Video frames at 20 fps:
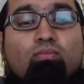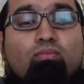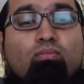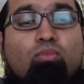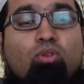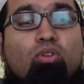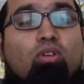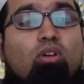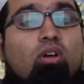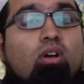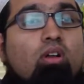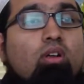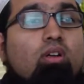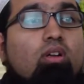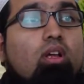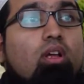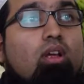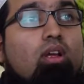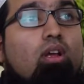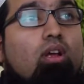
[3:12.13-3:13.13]
book
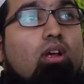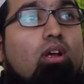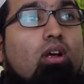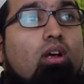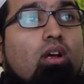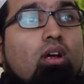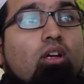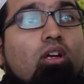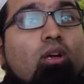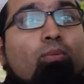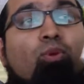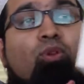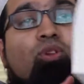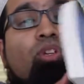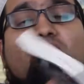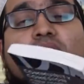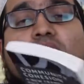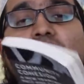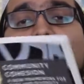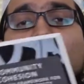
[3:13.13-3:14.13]
on
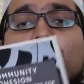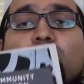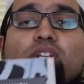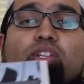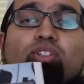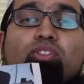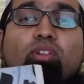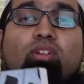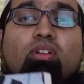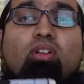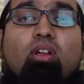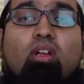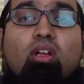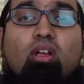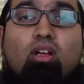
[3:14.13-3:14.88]
community cohesion.